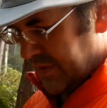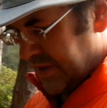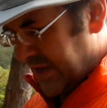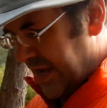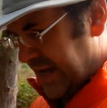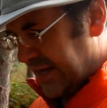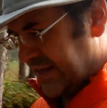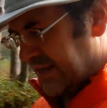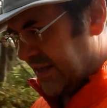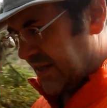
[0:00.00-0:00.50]

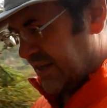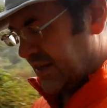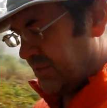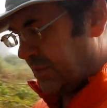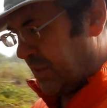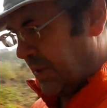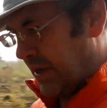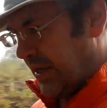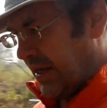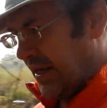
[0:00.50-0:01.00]
The attic's
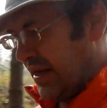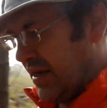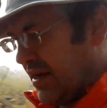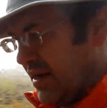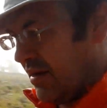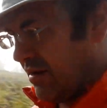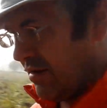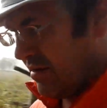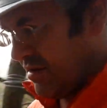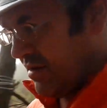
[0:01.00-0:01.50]

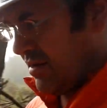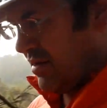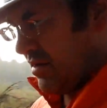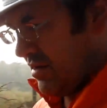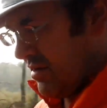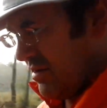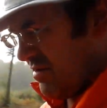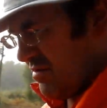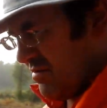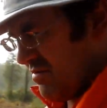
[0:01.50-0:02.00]
been
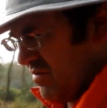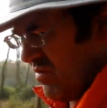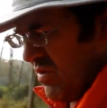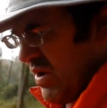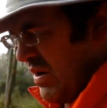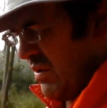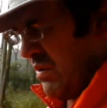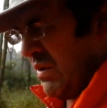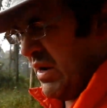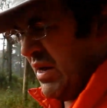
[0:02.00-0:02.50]

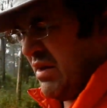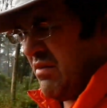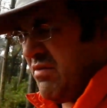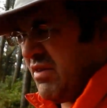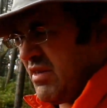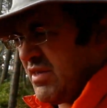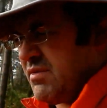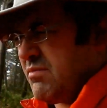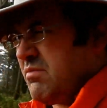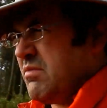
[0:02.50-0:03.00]
where we
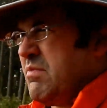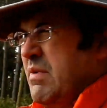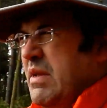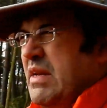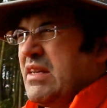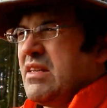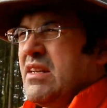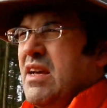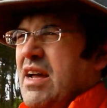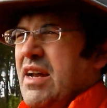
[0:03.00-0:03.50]
live, it's
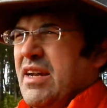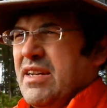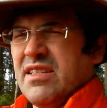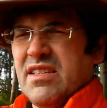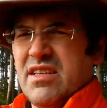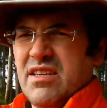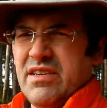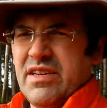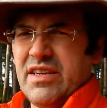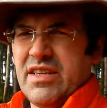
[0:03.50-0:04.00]
been kind of
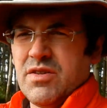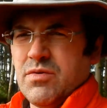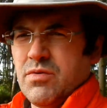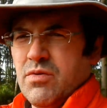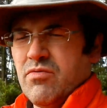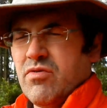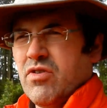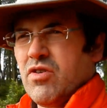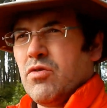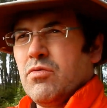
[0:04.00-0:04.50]
turned
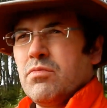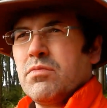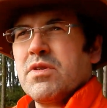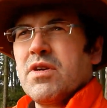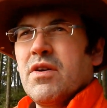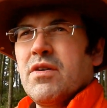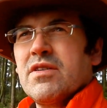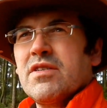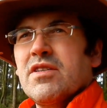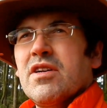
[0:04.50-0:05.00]
into a room,
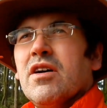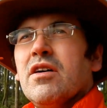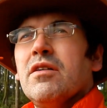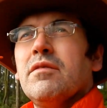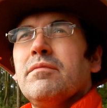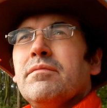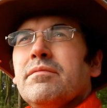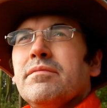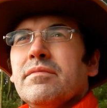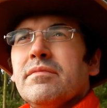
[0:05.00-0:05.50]
so it's not
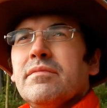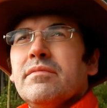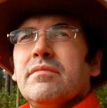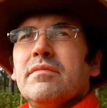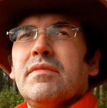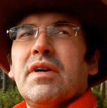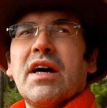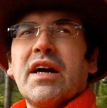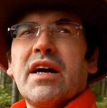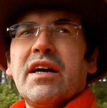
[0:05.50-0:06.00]

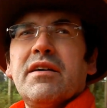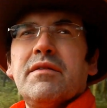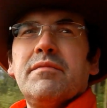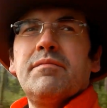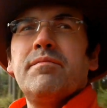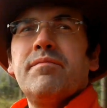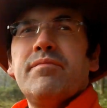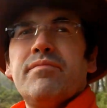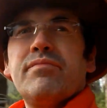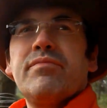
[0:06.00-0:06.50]
like a
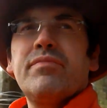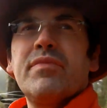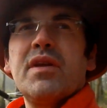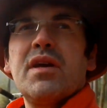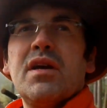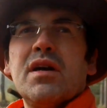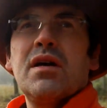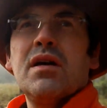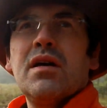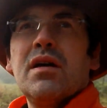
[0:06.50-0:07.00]

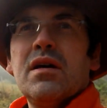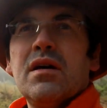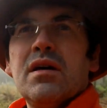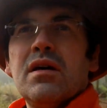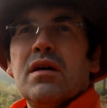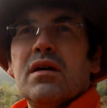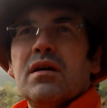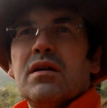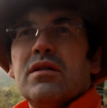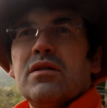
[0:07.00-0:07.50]

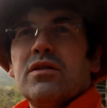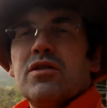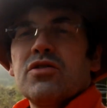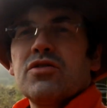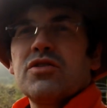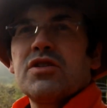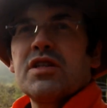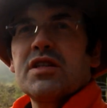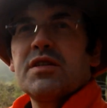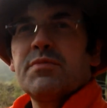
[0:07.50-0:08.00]

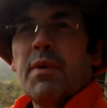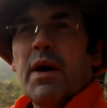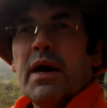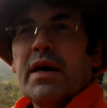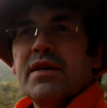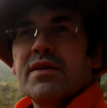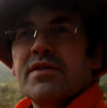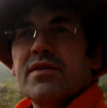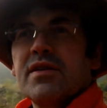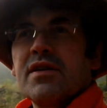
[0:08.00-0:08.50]
dusty
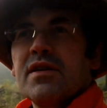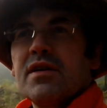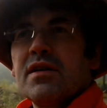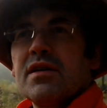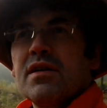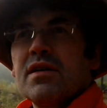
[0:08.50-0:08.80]
space.